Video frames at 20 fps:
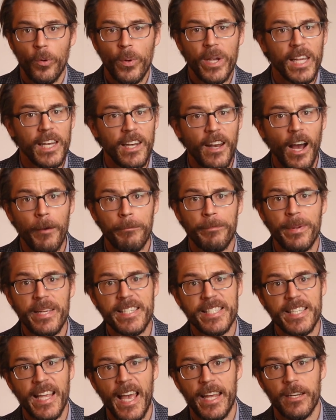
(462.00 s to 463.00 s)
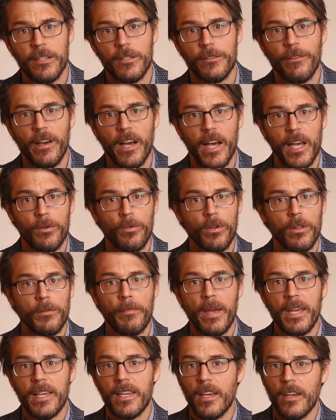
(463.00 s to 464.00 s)
We cannot be satisfied with
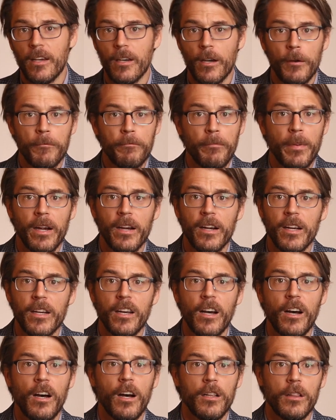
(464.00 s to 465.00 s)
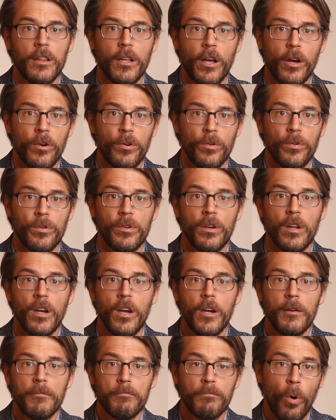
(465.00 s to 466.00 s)
making America alone
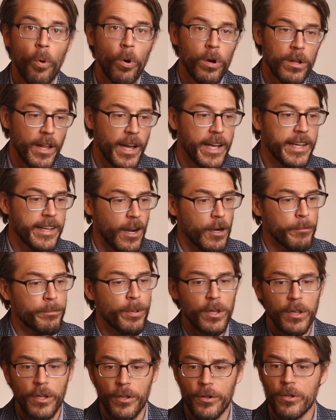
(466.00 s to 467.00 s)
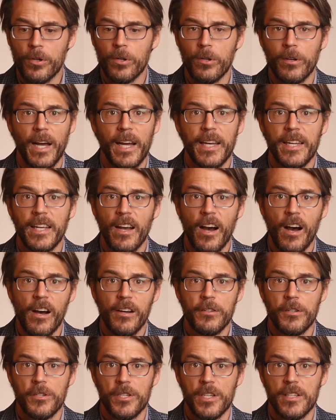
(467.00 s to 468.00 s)
more like our political
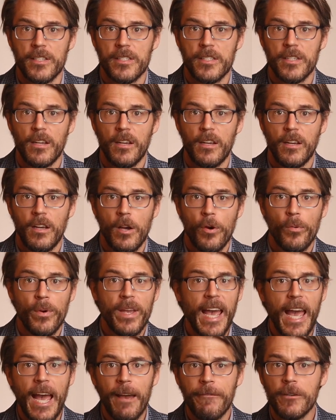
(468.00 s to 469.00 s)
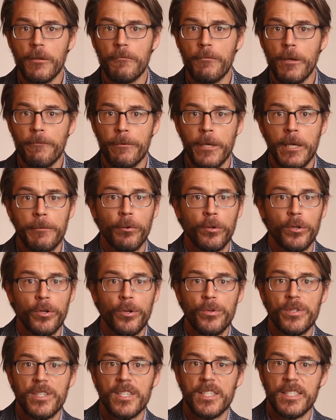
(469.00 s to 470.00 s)
ideologies. We have to be people
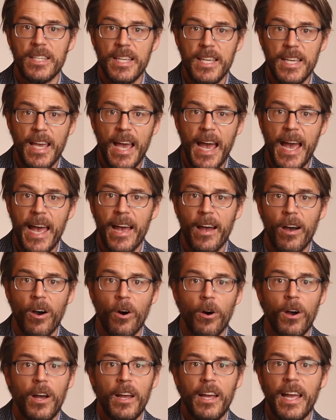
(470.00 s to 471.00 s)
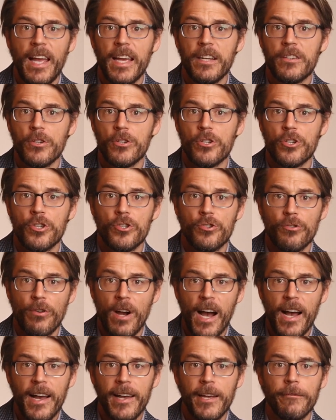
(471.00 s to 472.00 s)
who see how and to
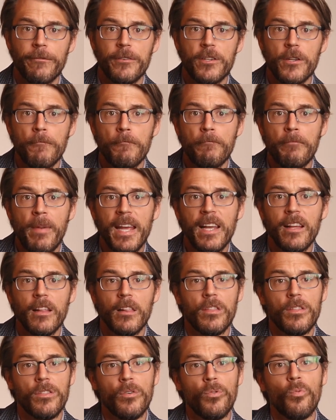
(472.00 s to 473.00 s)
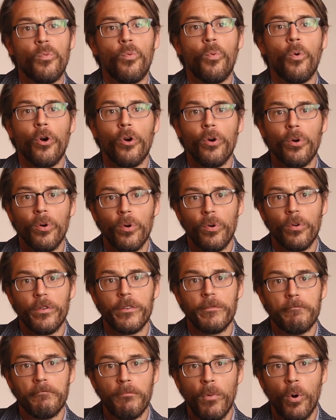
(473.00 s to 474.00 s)
strive to make the
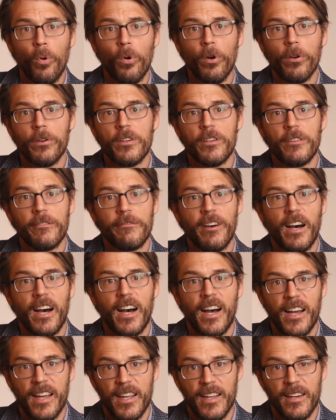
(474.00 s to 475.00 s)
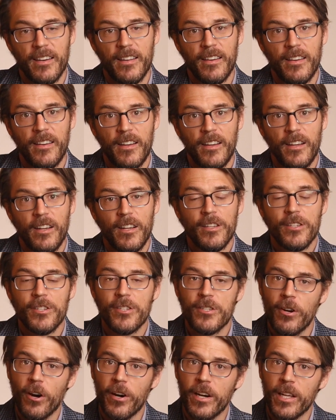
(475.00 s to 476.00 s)
world more divine,
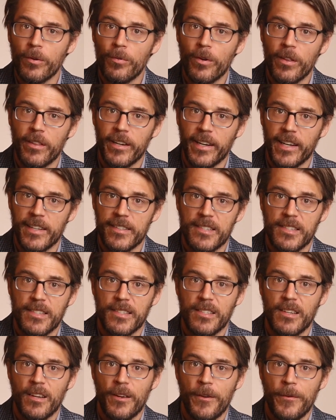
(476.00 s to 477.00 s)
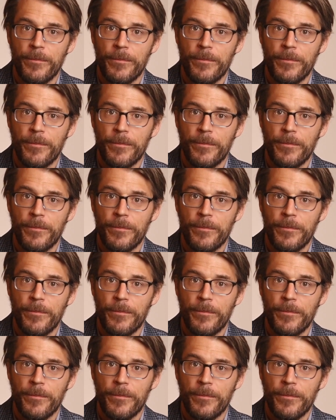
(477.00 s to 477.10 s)
starting with us.